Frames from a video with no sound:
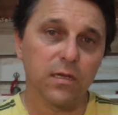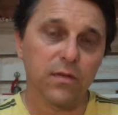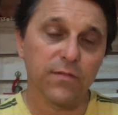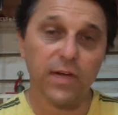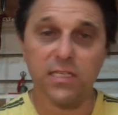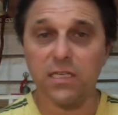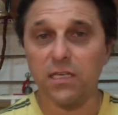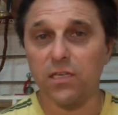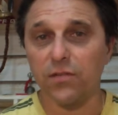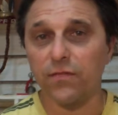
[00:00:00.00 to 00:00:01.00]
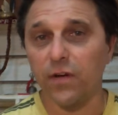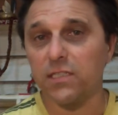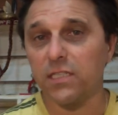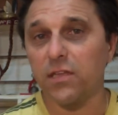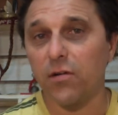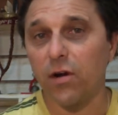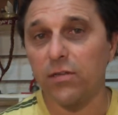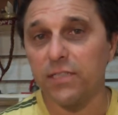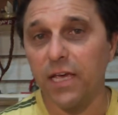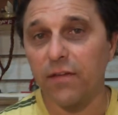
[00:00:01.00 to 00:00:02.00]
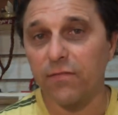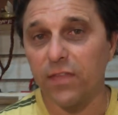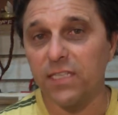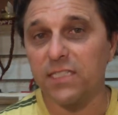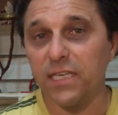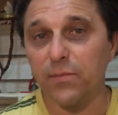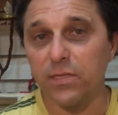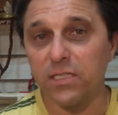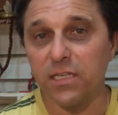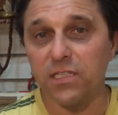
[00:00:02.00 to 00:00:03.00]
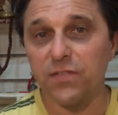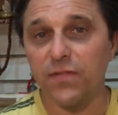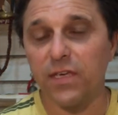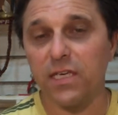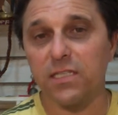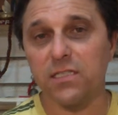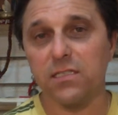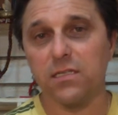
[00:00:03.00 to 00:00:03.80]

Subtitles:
facing and confronting their own death, their deepest innerst fears.